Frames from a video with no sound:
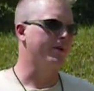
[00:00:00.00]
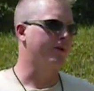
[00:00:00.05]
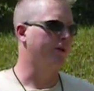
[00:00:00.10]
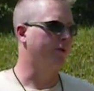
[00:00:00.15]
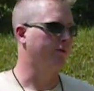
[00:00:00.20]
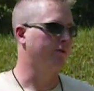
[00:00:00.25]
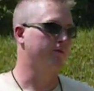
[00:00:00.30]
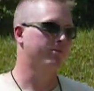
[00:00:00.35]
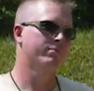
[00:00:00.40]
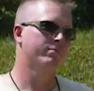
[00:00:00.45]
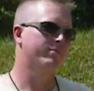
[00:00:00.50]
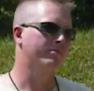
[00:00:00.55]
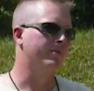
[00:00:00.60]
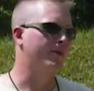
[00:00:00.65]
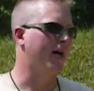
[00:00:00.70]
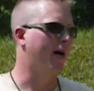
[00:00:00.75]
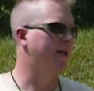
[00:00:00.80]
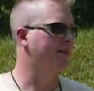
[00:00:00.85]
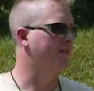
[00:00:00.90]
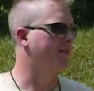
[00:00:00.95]
Recoil's
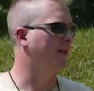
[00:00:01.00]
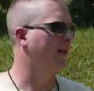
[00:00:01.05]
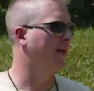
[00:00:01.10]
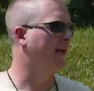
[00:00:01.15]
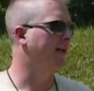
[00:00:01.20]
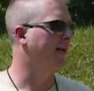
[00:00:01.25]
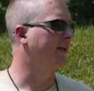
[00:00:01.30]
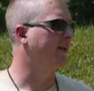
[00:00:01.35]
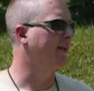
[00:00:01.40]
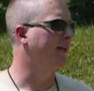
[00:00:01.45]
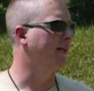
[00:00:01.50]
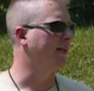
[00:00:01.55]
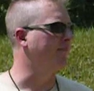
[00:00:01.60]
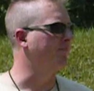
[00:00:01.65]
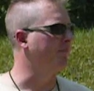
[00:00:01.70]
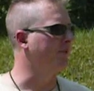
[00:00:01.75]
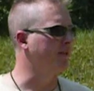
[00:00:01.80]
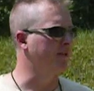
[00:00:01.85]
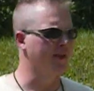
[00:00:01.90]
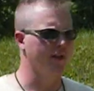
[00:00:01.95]
nice and light.
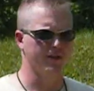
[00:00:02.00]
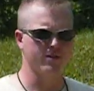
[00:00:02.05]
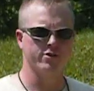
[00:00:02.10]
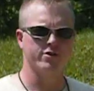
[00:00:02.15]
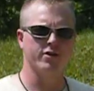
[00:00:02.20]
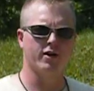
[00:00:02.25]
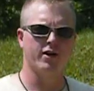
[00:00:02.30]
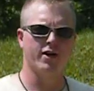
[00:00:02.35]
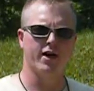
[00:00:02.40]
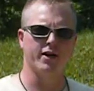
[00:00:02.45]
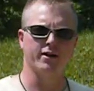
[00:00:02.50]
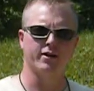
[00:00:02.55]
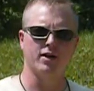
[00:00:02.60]
As you saw,